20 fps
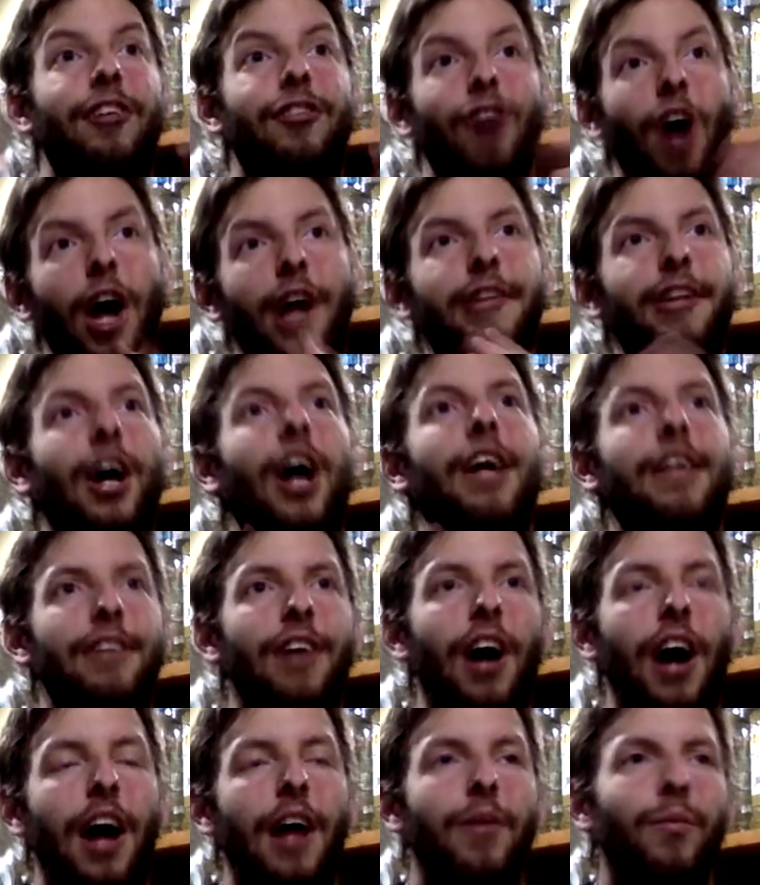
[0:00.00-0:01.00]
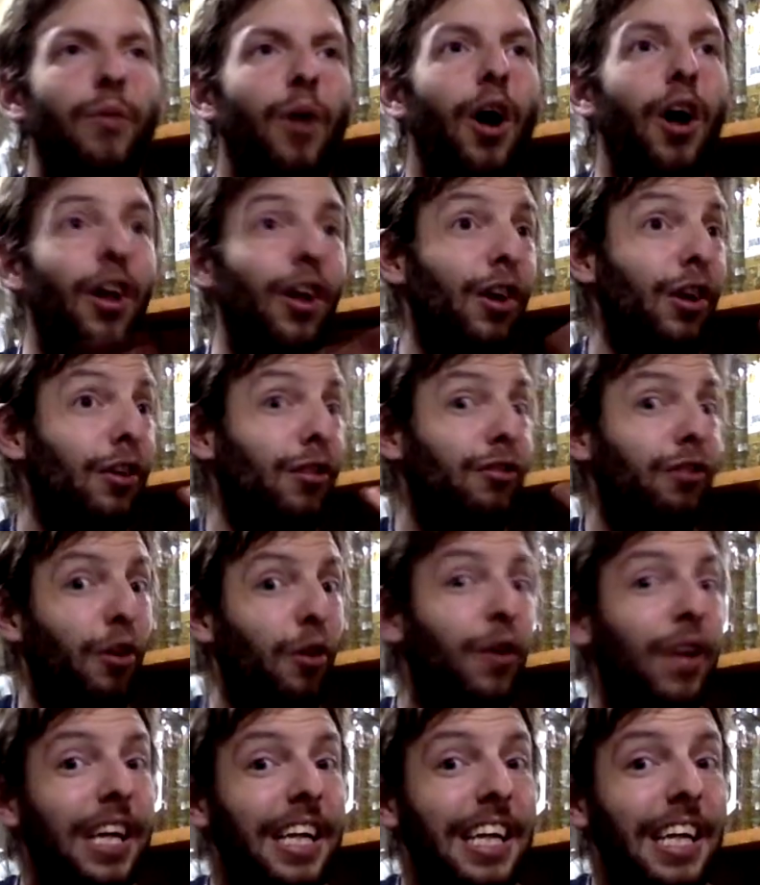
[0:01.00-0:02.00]
Well,
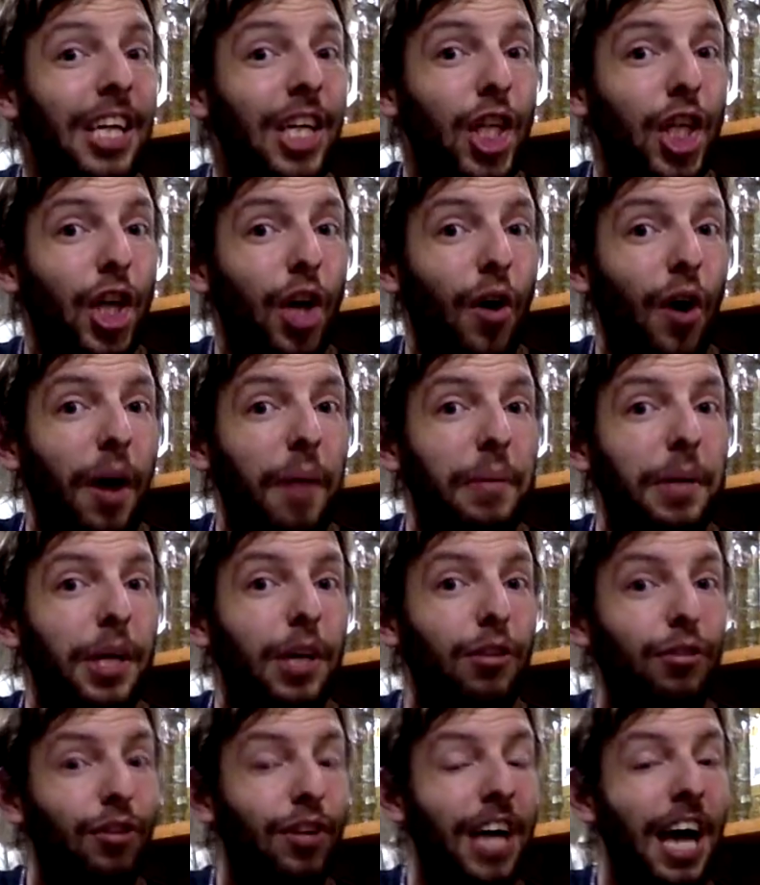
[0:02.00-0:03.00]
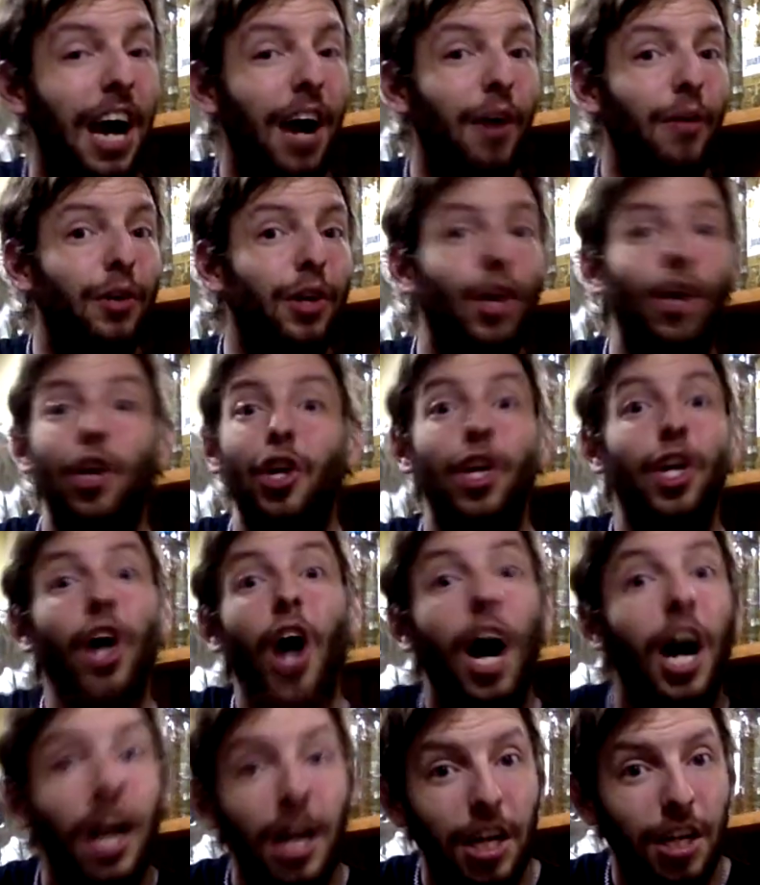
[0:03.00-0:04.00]
so he didn't show up. So now you're
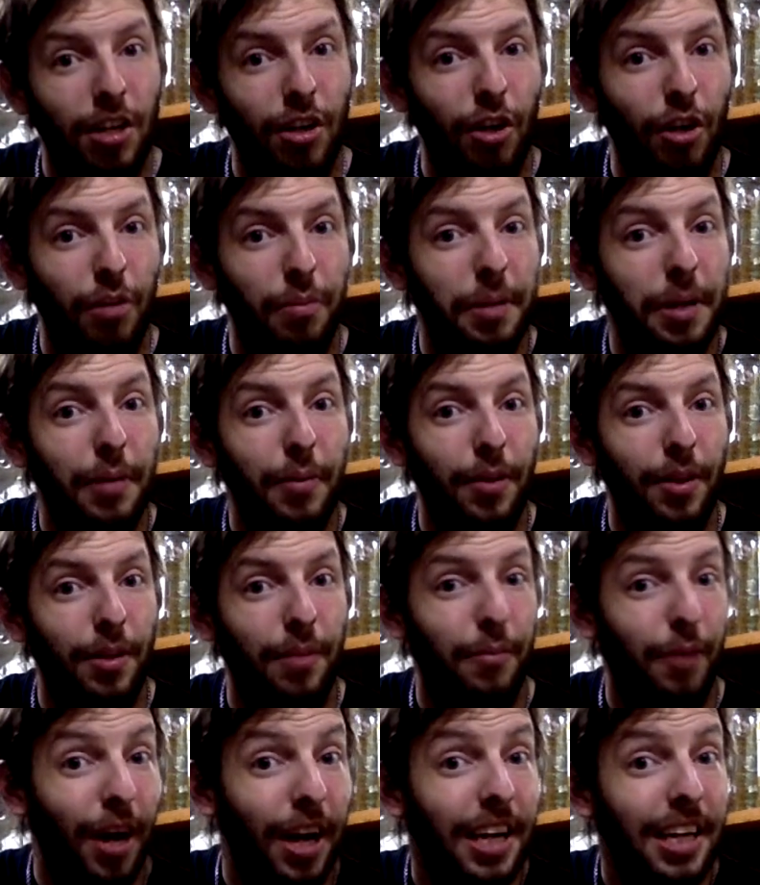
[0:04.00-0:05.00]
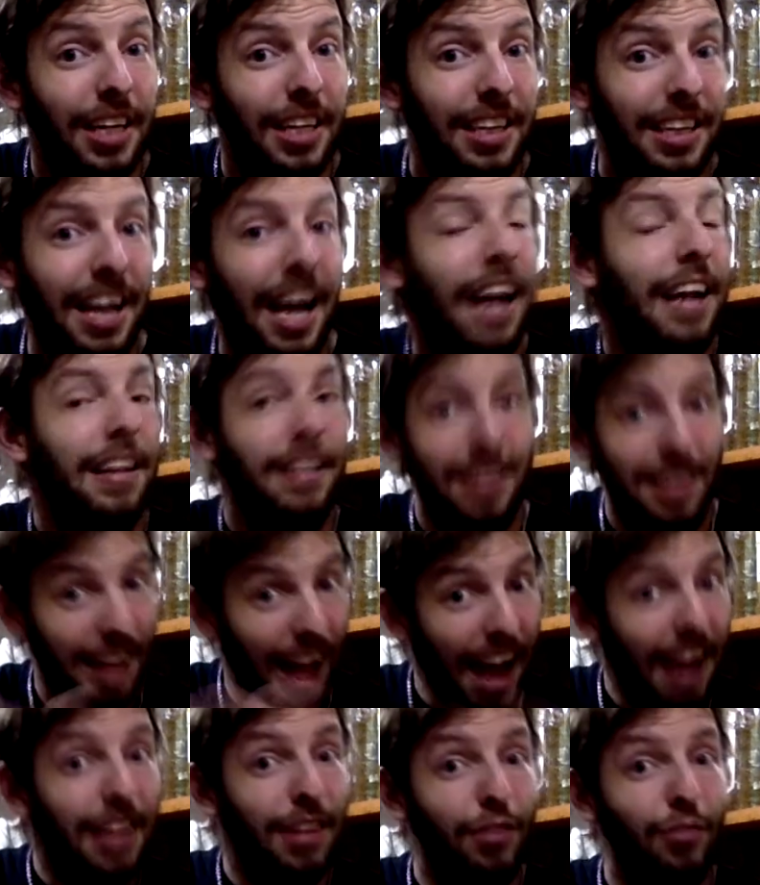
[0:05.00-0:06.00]
not going to be with him, right?
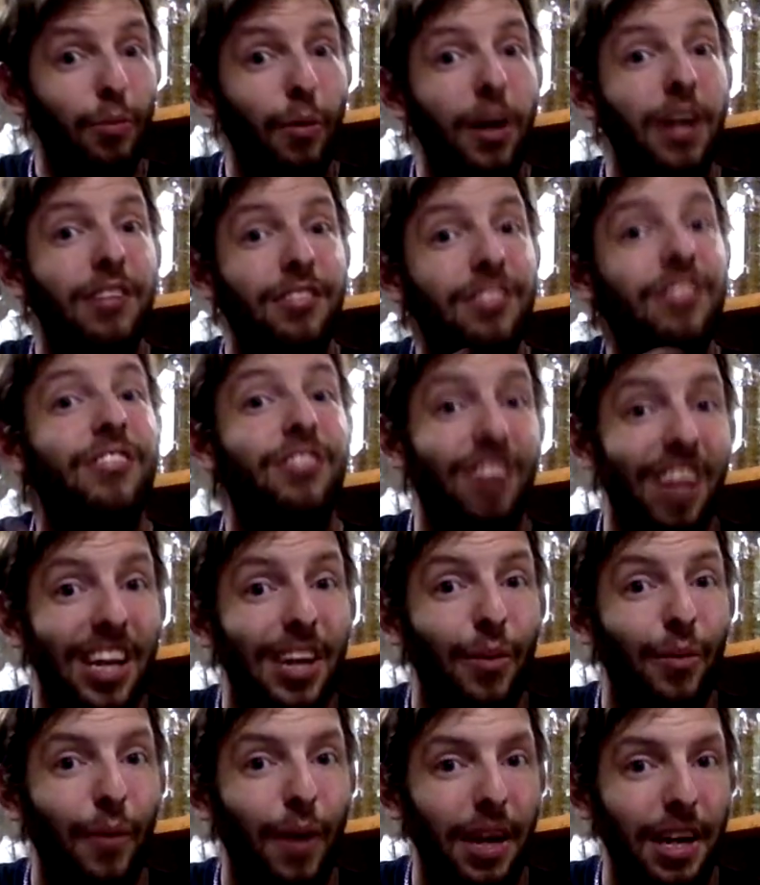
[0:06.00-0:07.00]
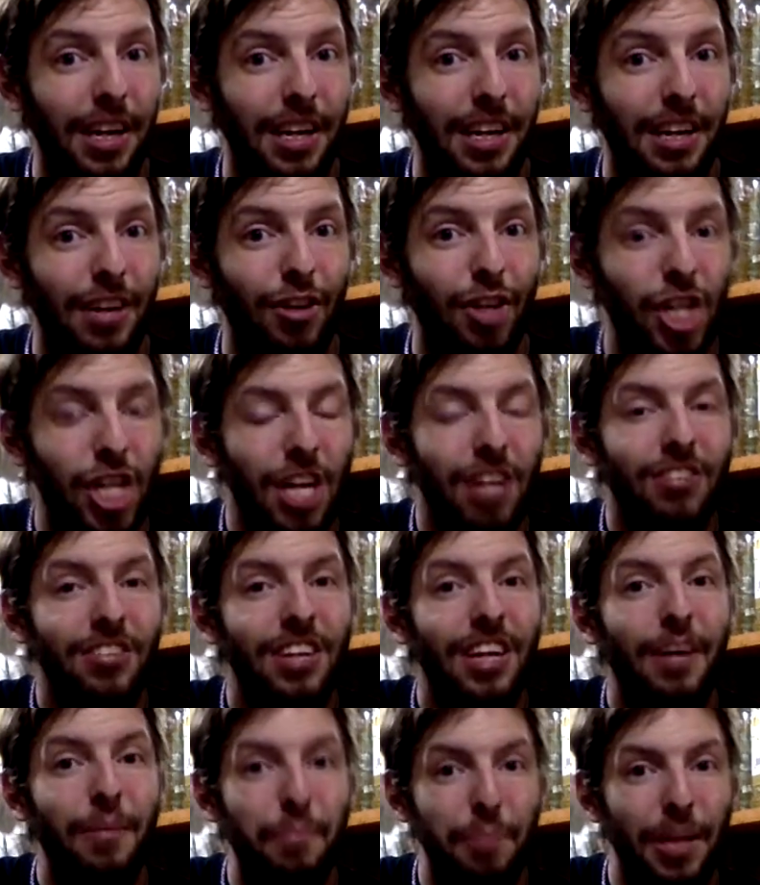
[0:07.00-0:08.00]
That is what is insinuated here. She
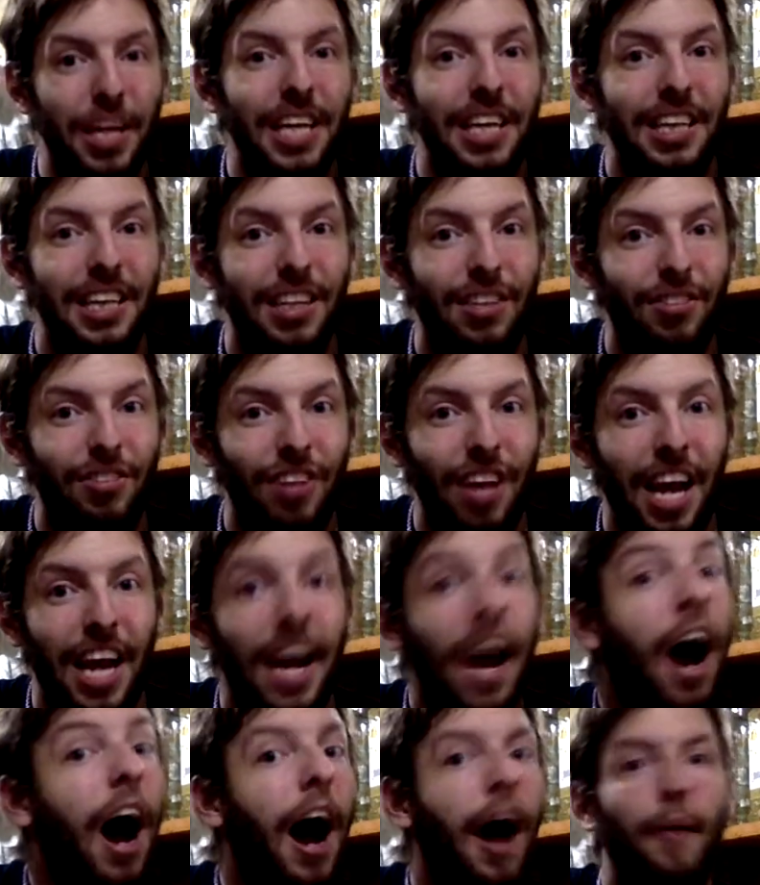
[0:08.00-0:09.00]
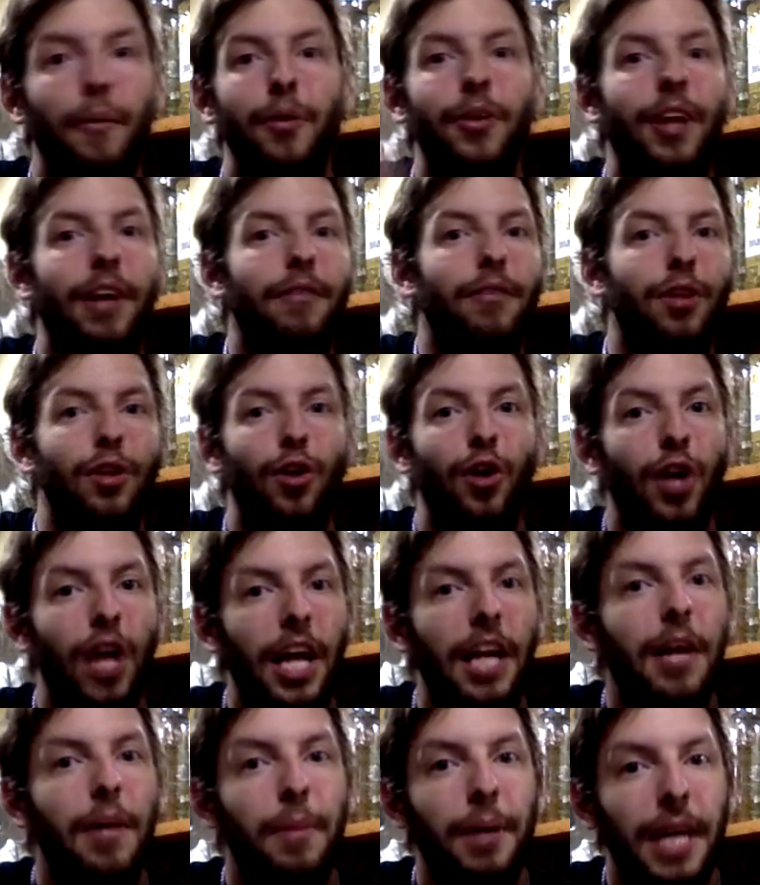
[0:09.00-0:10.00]
doesn't blatantly say, I will never look
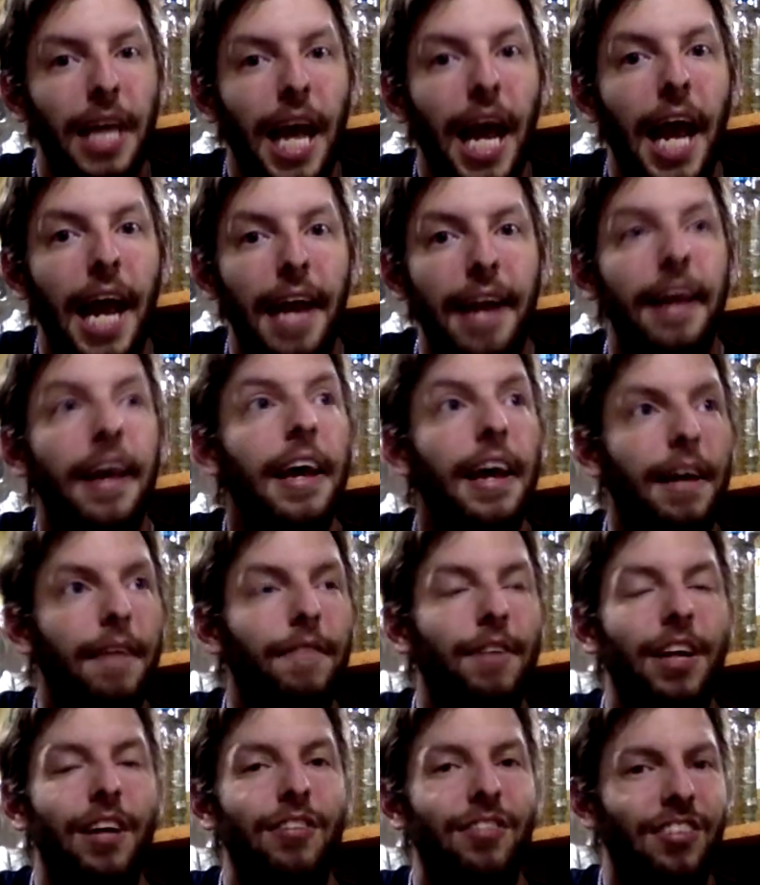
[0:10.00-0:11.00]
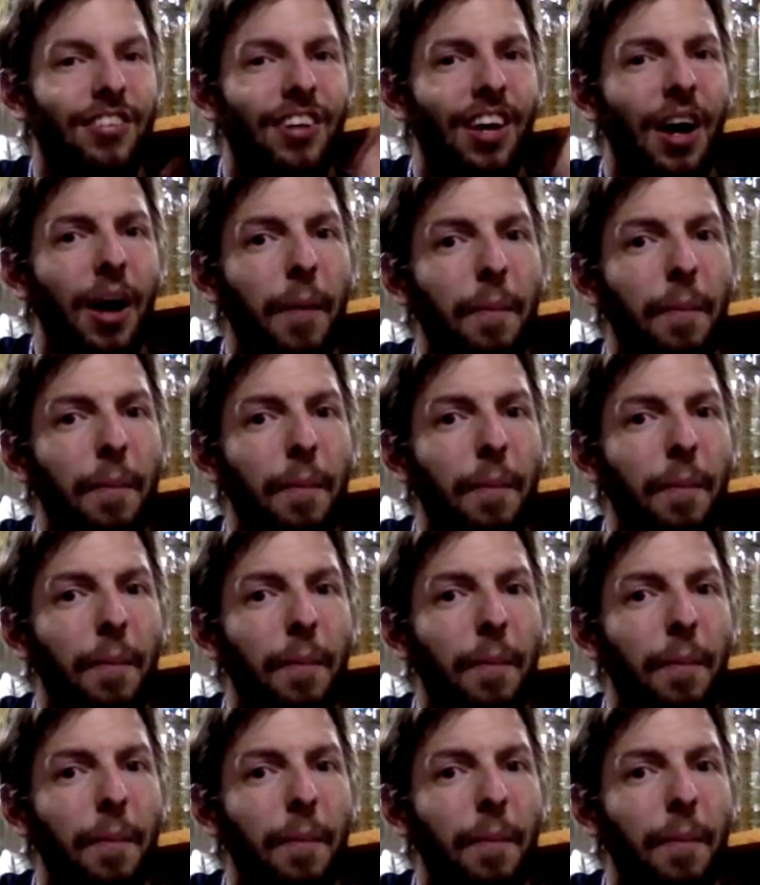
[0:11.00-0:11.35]
at him again if he does this.